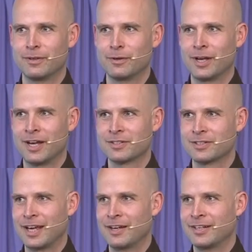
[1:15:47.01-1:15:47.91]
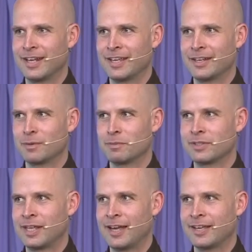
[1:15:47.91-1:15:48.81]
oh gosh, how did I end up
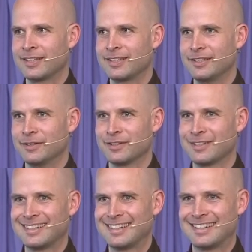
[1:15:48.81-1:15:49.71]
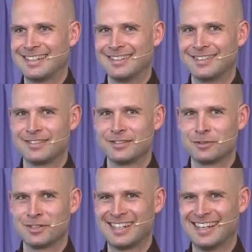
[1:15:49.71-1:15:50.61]
with Thai here in this district?